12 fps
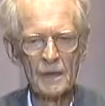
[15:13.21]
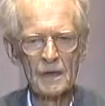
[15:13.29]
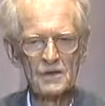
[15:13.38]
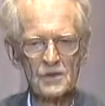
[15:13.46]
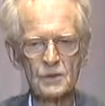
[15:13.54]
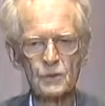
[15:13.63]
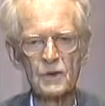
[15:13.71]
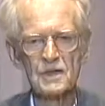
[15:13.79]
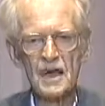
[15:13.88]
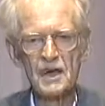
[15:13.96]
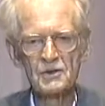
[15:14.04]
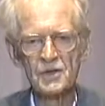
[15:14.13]
is the
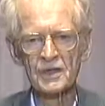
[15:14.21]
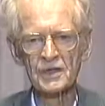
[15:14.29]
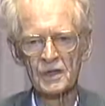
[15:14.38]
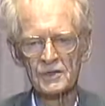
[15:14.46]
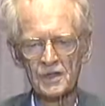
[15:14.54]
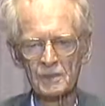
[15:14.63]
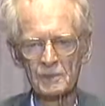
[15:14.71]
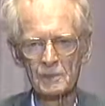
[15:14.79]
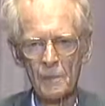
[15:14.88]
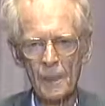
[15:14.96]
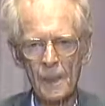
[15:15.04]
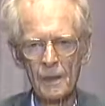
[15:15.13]
creationism
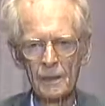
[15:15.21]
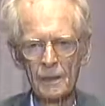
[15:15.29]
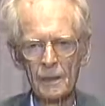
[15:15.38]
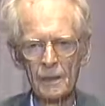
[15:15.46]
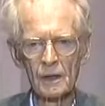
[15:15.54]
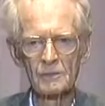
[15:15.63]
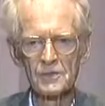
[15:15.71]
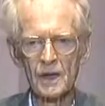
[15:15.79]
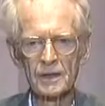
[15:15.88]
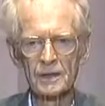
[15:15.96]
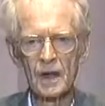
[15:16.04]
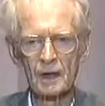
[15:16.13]
of
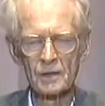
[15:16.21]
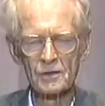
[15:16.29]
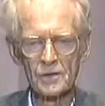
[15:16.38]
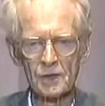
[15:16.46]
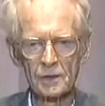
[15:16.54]
psychology.